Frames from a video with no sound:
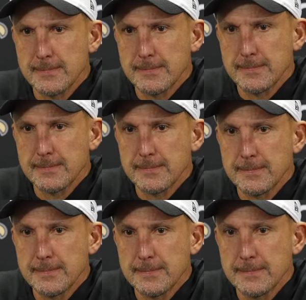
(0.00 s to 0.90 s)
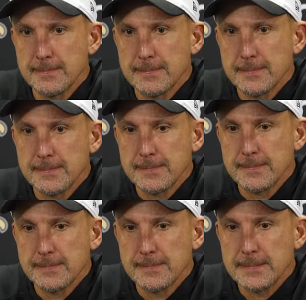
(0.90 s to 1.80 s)
Was that something you noticed on, on
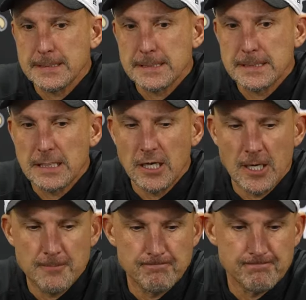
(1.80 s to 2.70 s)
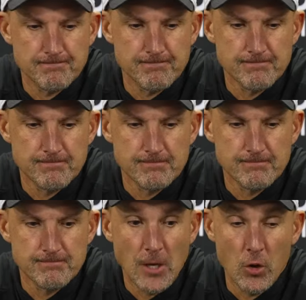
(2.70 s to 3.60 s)
film? Or? Um,
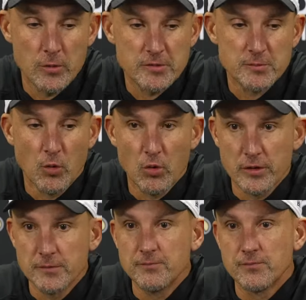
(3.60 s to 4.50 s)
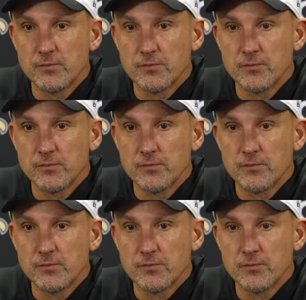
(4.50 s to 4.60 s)
no, it was more to